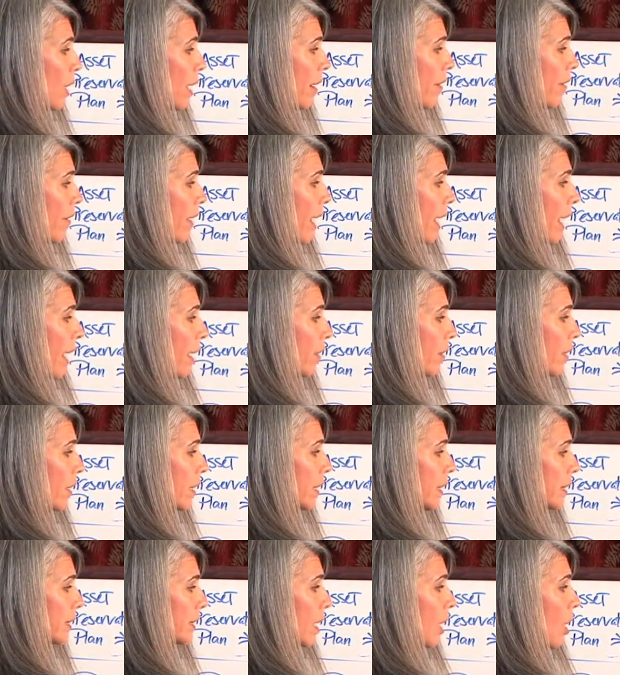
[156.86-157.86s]
have
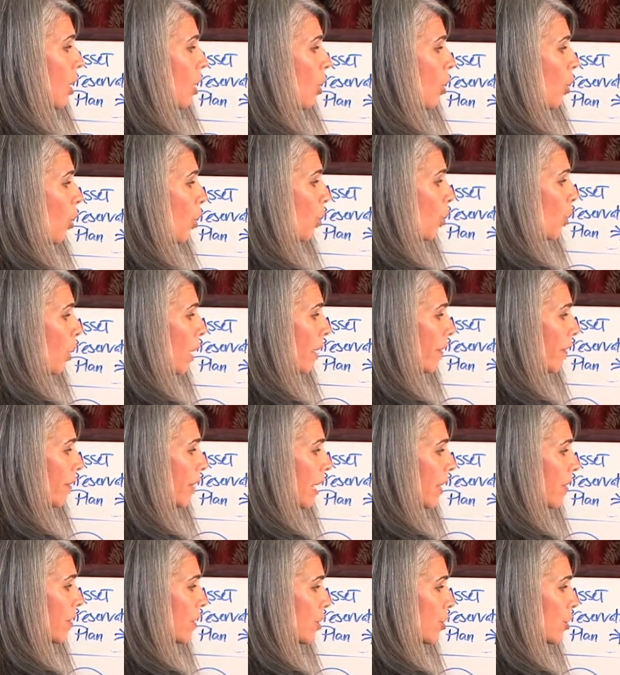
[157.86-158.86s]
IRAs or we'll have
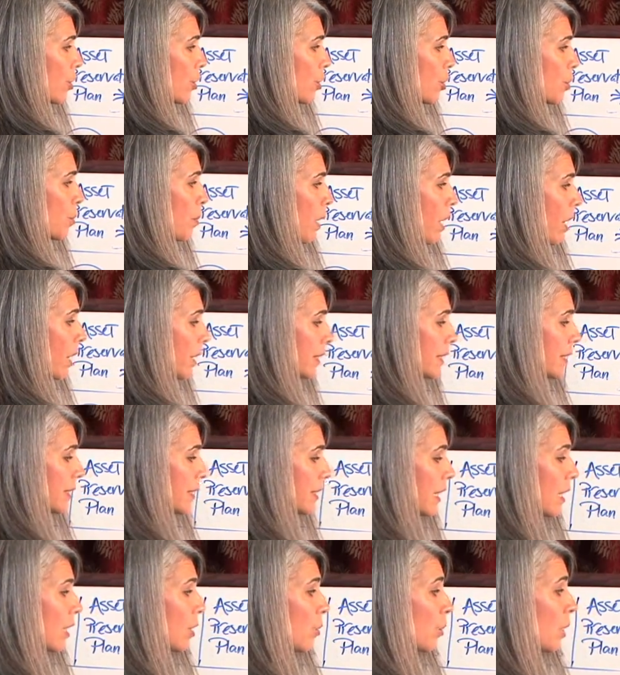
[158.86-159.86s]
life insurance
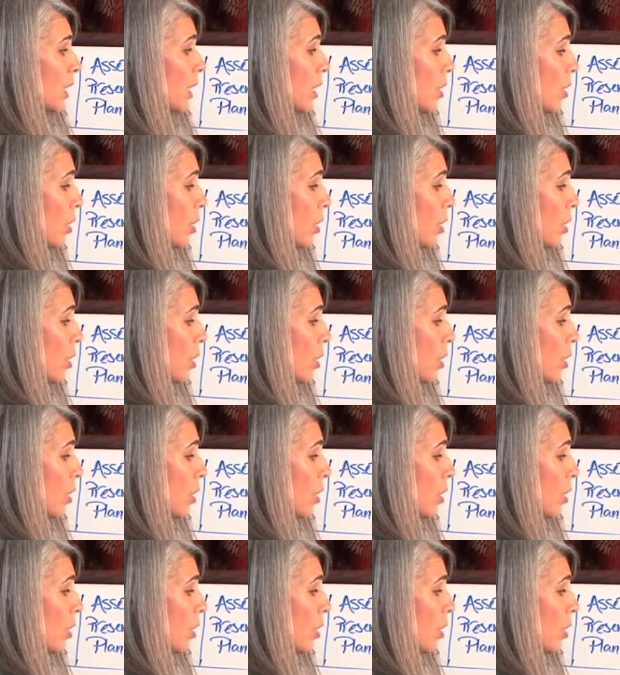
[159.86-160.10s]
policies, and we